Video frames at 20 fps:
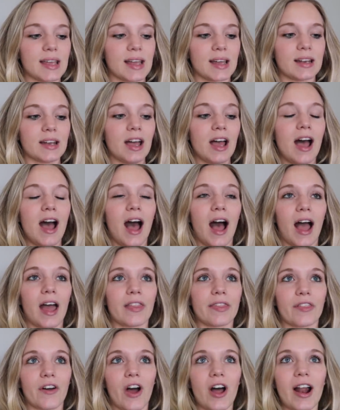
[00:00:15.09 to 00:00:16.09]
and I
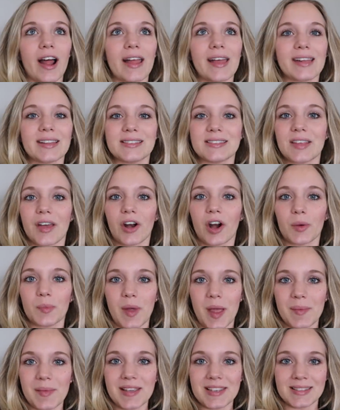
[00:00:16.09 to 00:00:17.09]
thought I had said our
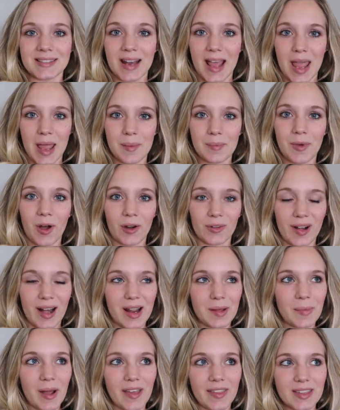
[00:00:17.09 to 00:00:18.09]
baby's name
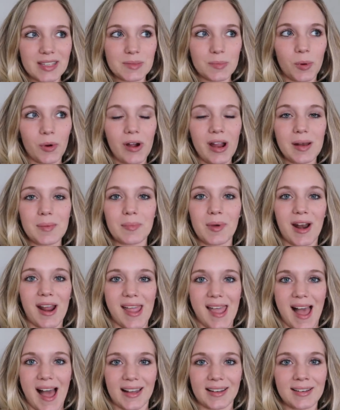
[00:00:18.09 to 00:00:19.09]
already by this point, but I
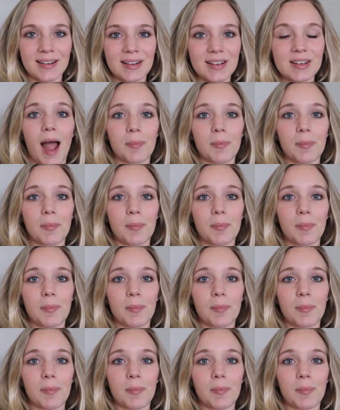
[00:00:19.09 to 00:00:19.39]
hadn't.